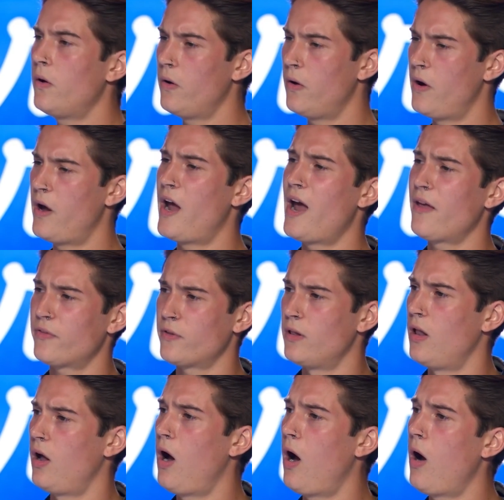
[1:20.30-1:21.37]
with the
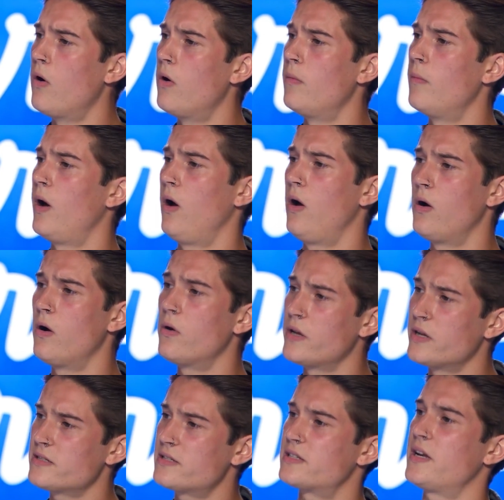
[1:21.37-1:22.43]
low
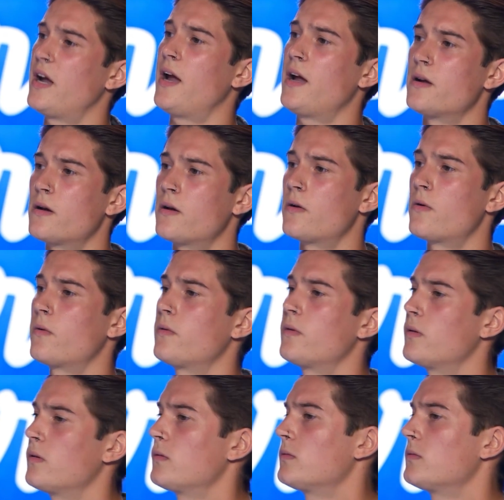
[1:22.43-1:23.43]
moaning sound,